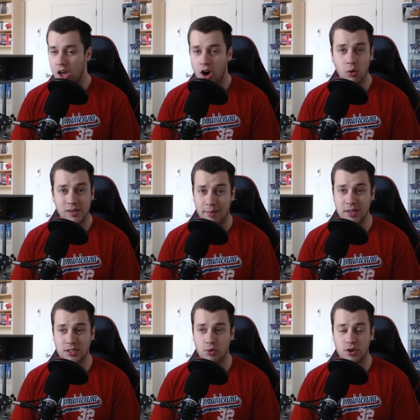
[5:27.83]
oh, that
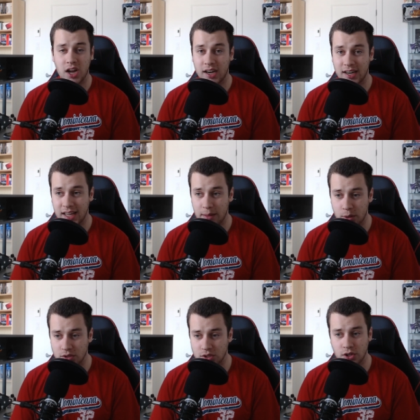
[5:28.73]
means we're not going to get
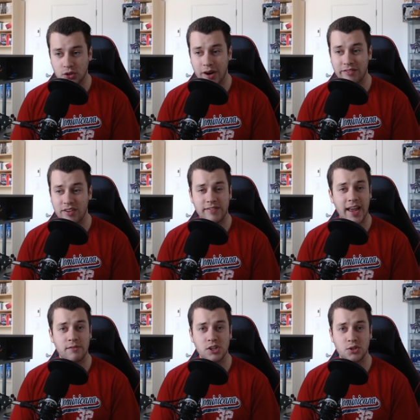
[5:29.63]
Persona twenty-fifth
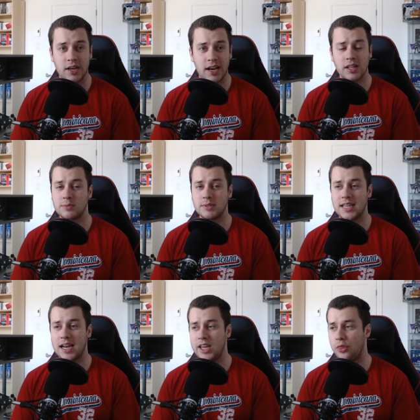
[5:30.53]
anniversary announcements
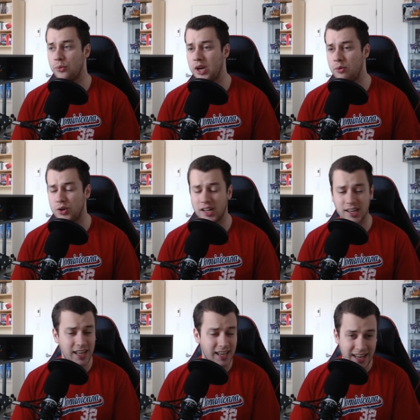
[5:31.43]
at E three, we're not going
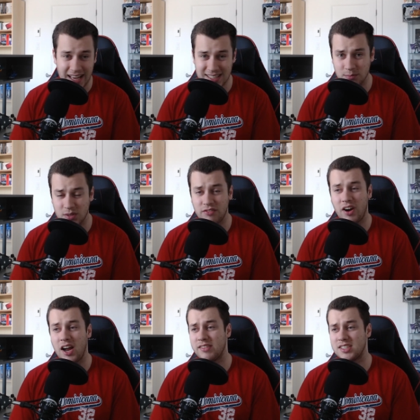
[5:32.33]
to get S M T
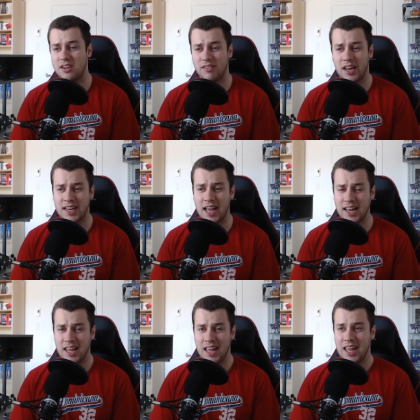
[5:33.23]
five and stuff like
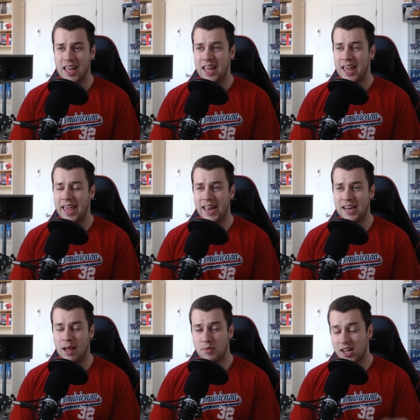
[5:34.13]
that. And
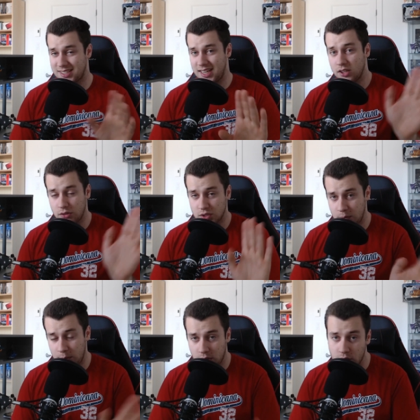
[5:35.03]
I'm not saying those
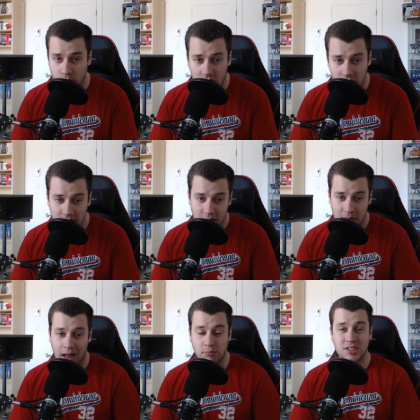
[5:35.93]
people are wrong.
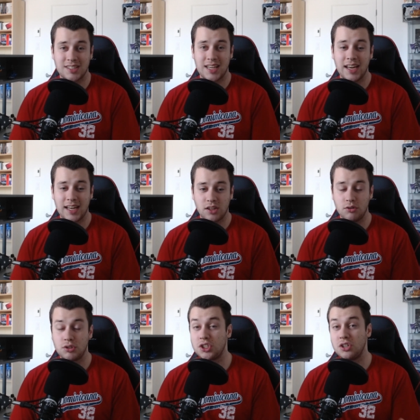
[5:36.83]
I'm just saying that you
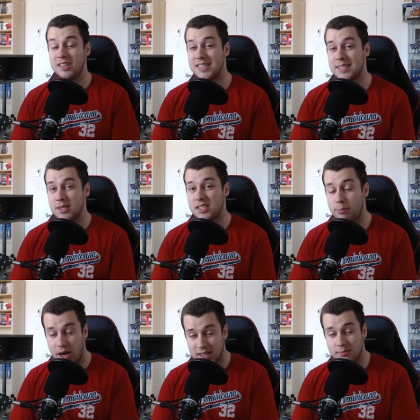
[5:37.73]
shouldn't dismiss the
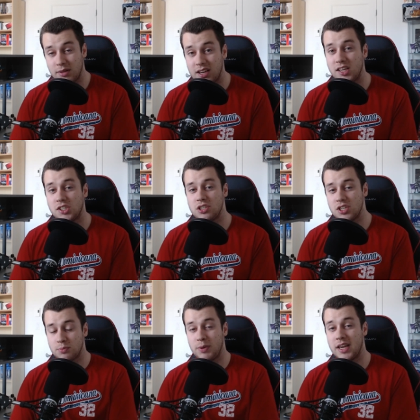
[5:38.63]
possibility
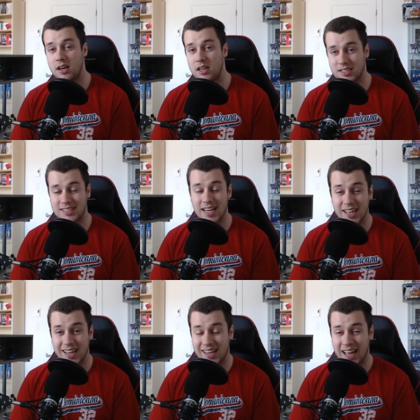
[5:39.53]
just because
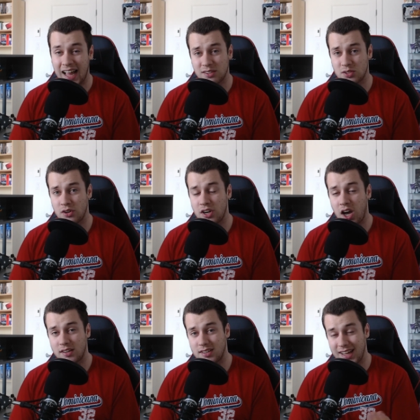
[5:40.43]
Sega and Atlus are
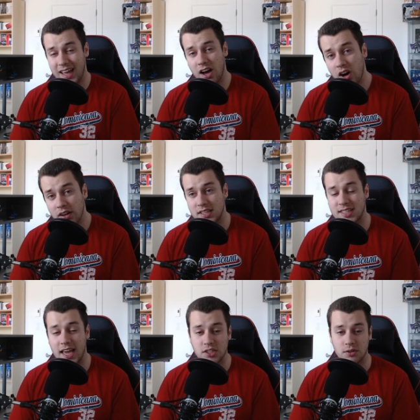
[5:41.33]
not on the
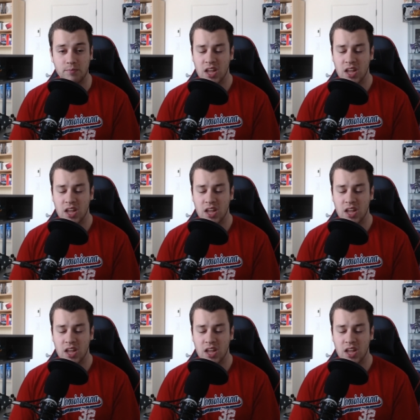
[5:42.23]
schedule.